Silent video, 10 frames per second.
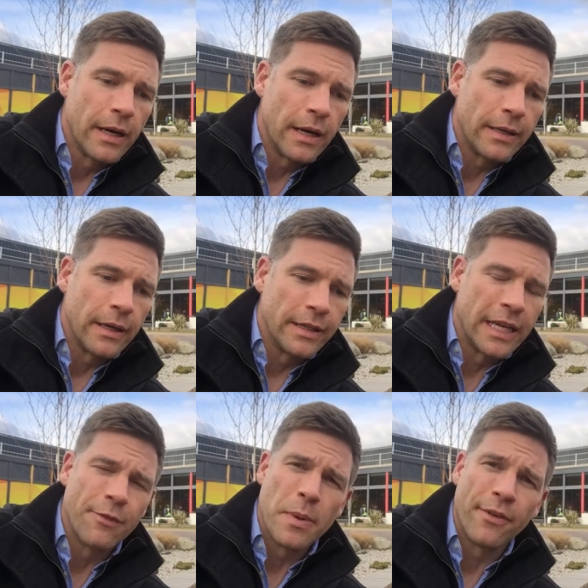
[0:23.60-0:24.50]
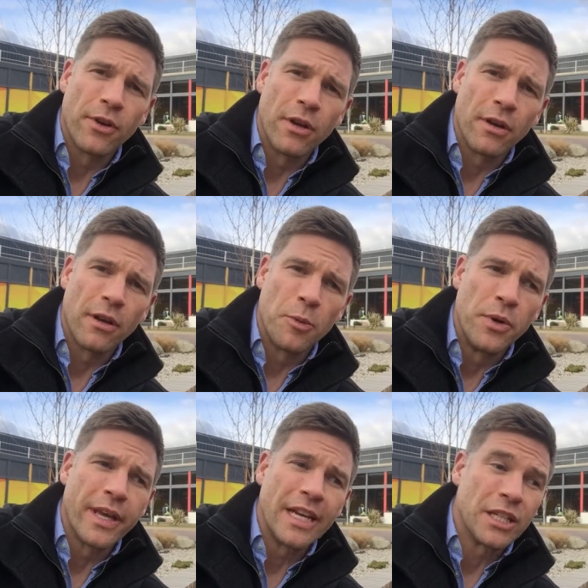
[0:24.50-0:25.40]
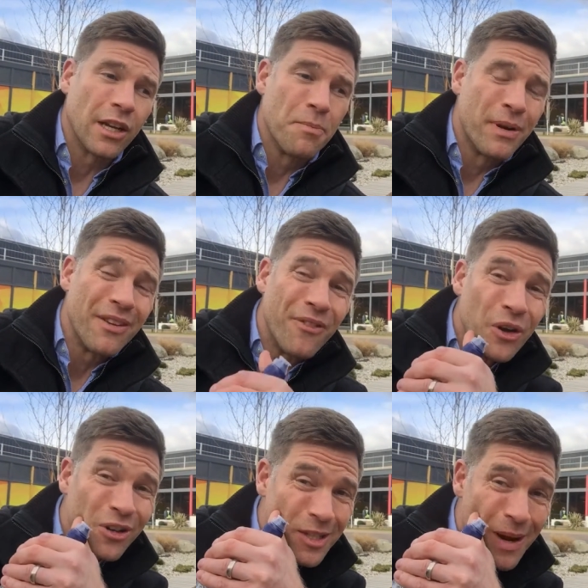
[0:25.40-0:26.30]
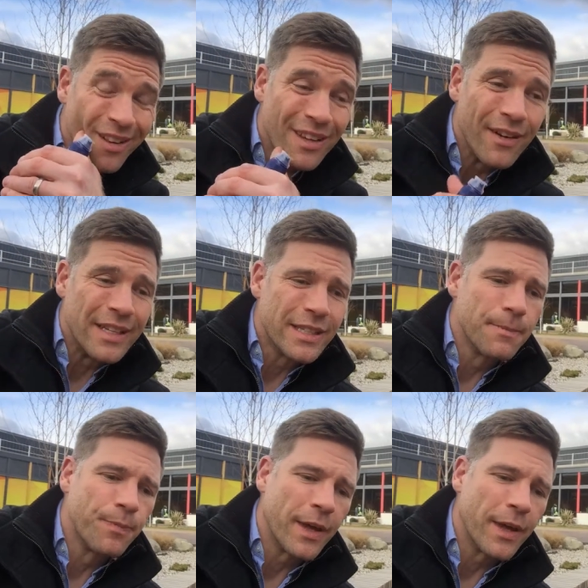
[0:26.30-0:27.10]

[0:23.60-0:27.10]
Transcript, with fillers: I, I, did have a bit of kind of communication. I completely forgot about the event,